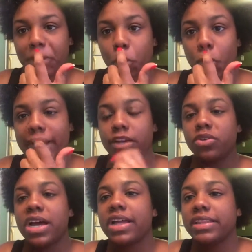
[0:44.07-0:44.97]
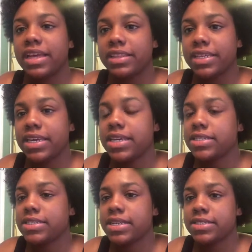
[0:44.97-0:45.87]
why don't I let the
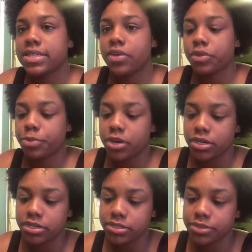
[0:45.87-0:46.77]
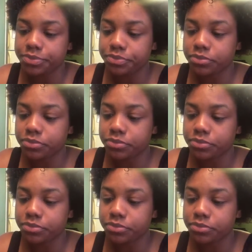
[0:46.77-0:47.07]
kids test out the products?